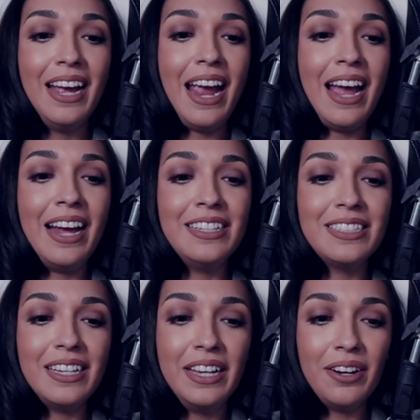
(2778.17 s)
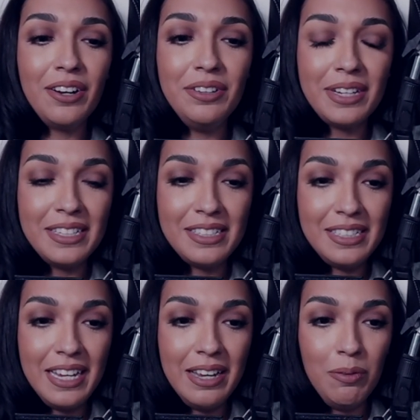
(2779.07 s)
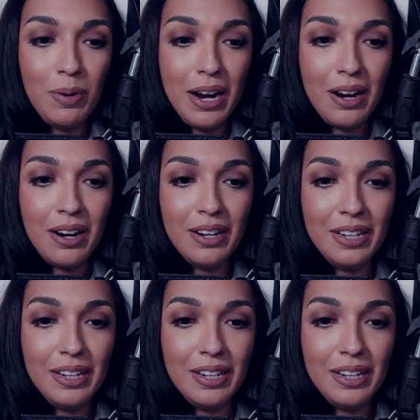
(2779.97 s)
And here you can see where,